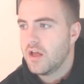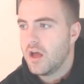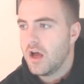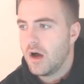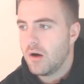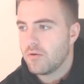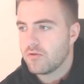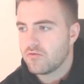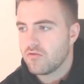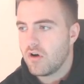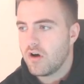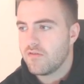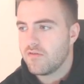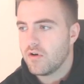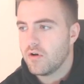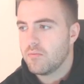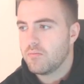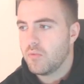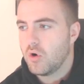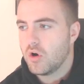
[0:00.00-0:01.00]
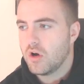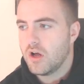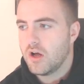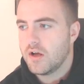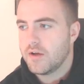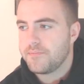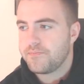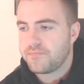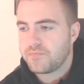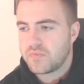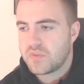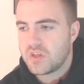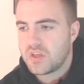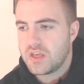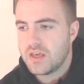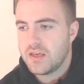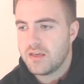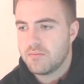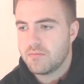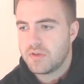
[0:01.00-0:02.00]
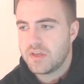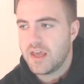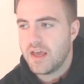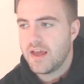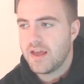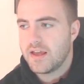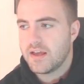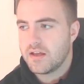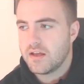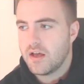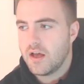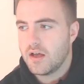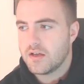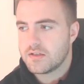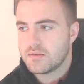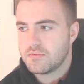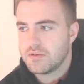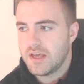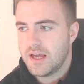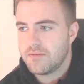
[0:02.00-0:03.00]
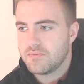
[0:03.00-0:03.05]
I would rather Moller keep getting some game